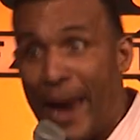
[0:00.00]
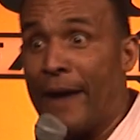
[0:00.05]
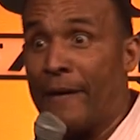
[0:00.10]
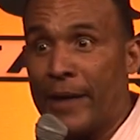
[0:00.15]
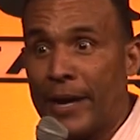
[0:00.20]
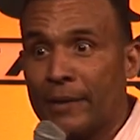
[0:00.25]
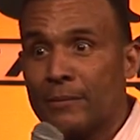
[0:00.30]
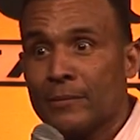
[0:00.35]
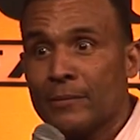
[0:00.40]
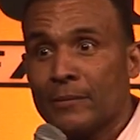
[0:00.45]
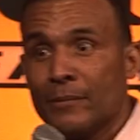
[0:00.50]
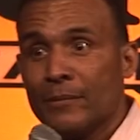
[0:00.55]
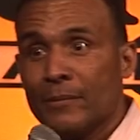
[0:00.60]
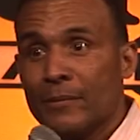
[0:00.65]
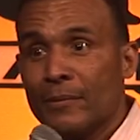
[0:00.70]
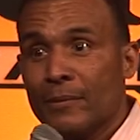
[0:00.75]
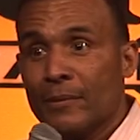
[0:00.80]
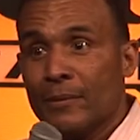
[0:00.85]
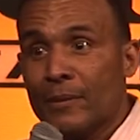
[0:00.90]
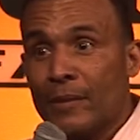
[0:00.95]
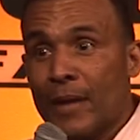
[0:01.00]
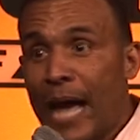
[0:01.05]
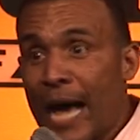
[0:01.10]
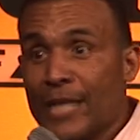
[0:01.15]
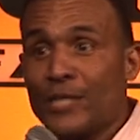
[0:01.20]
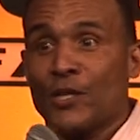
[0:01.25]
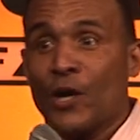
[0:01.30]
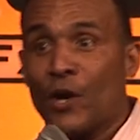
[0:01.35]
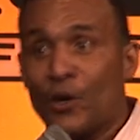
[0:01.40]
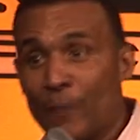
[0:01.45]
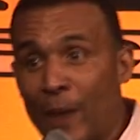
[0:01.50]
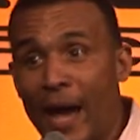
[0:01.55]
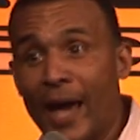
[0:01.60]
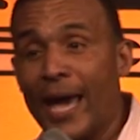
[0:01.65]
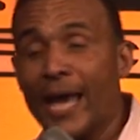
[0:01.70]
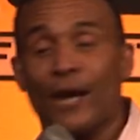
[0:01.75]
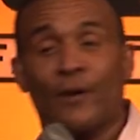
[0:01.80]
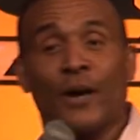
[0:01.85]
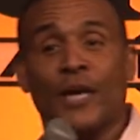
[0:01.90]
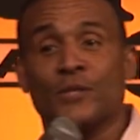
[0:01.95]
parent. I turned
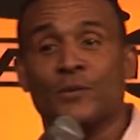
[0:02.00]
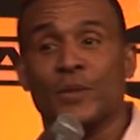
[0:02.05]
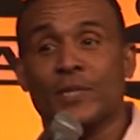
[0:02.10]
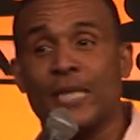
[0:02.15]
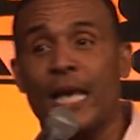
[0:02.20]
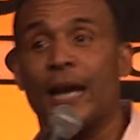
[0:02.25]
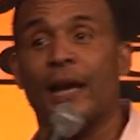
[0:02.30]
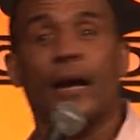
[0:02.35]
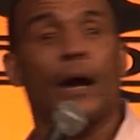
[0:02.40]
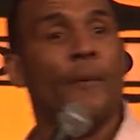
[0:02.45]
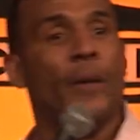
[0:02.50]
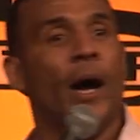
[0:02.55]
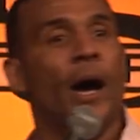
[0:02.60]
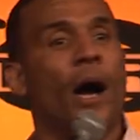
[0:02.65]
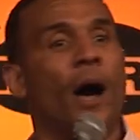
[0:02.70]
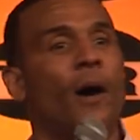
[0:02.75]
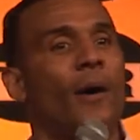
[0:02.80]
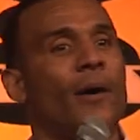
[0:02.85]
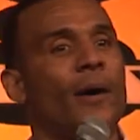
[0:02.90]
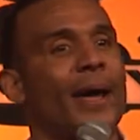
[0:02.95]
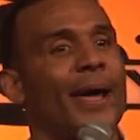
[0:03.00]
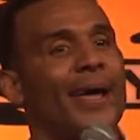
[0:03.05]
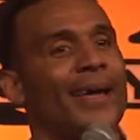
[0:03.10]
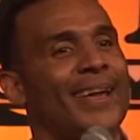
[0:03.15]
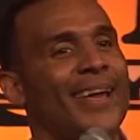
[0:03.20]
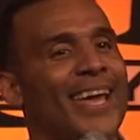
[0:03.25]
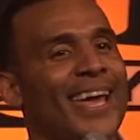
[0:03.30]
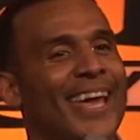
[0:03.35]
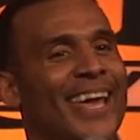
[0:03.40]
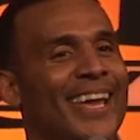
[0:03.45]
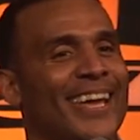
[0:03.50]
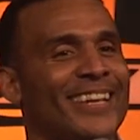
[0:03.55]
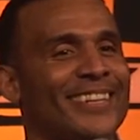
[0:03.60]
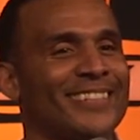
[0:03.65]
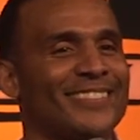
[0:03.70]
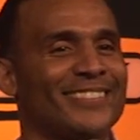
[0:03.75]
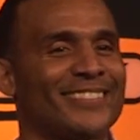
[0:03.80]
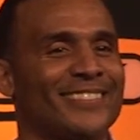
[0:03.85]
around, Anna Grace was standing there. I went, oh, hey, hey.